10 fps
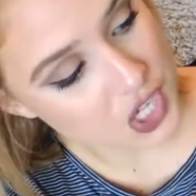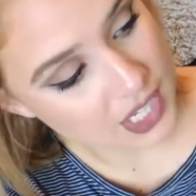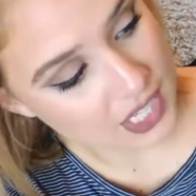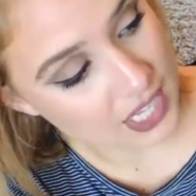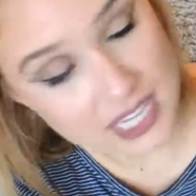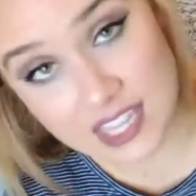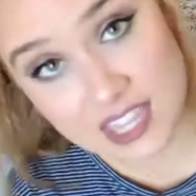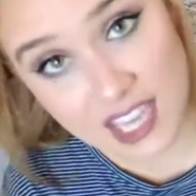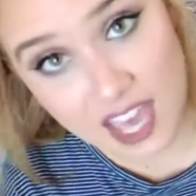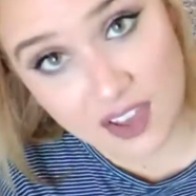check
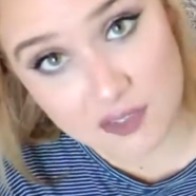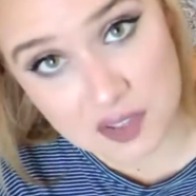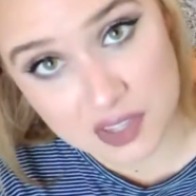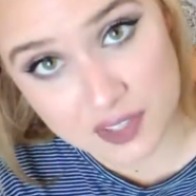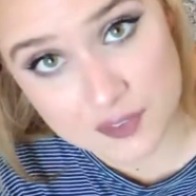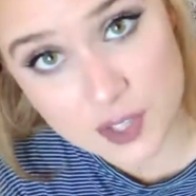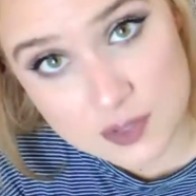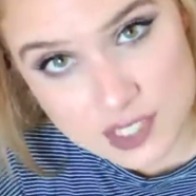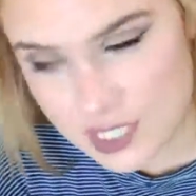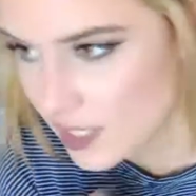anything out if you live
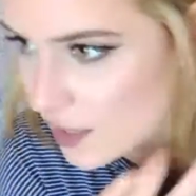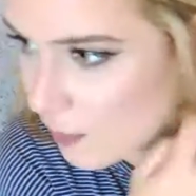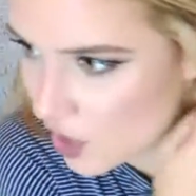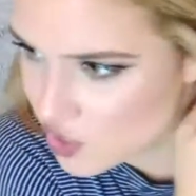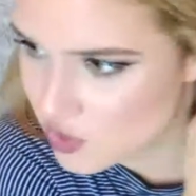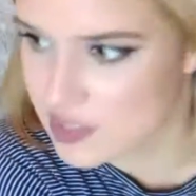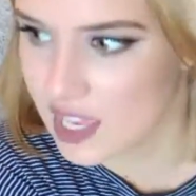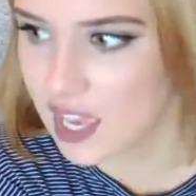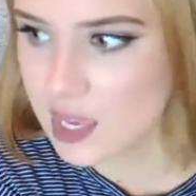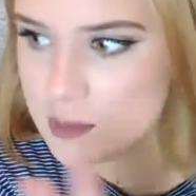close to Marshalls,
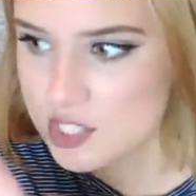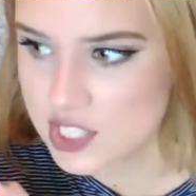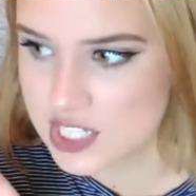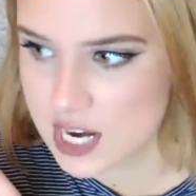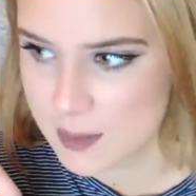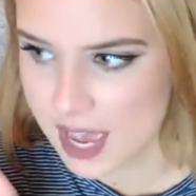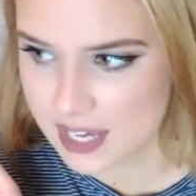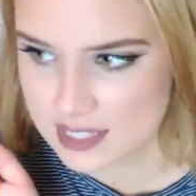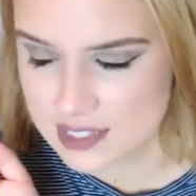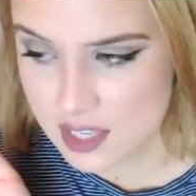Gabe's, T J
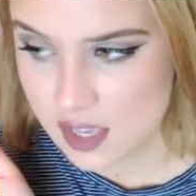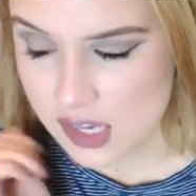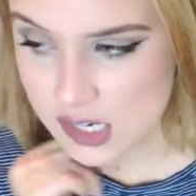Maxx.